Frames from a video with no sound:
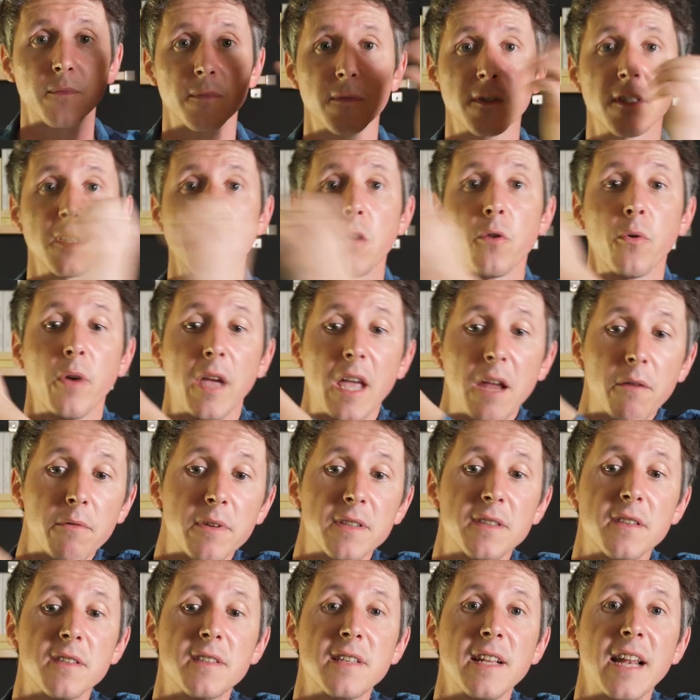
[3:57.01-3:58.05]
So here
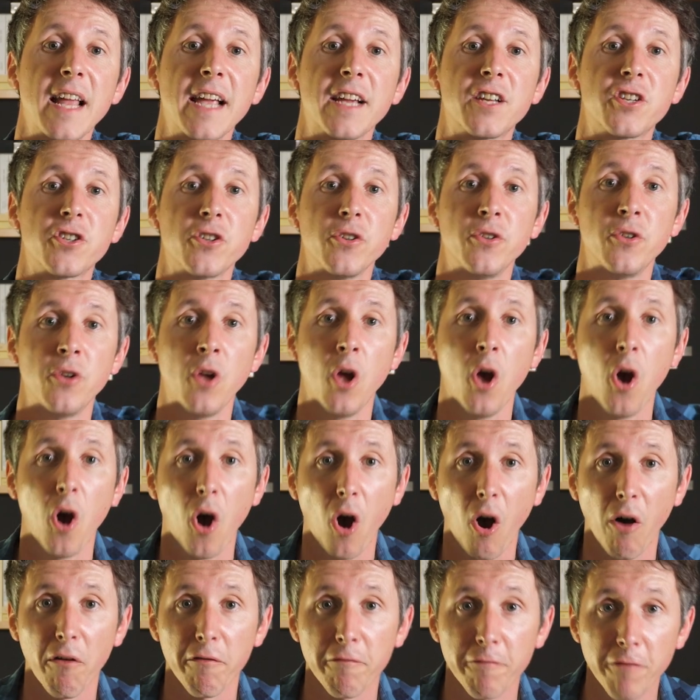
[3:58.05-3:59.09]
is a selection
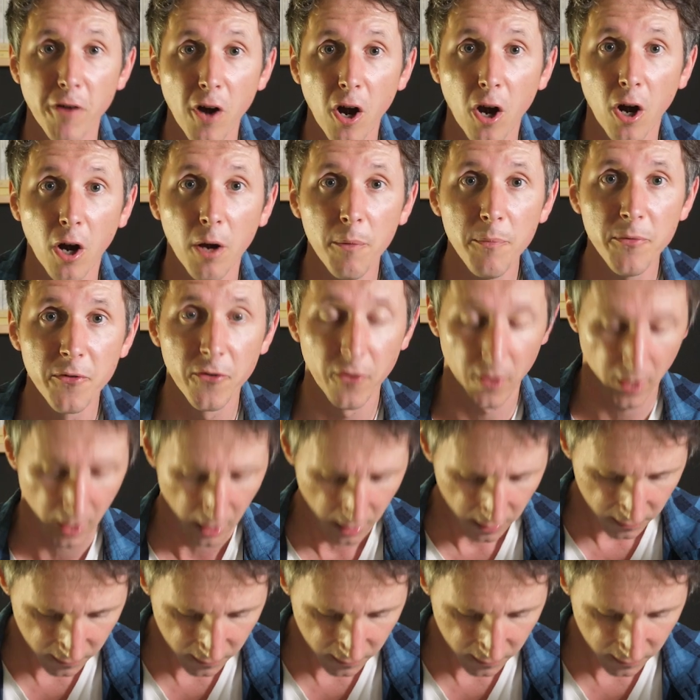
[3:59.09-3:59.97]
of verbs.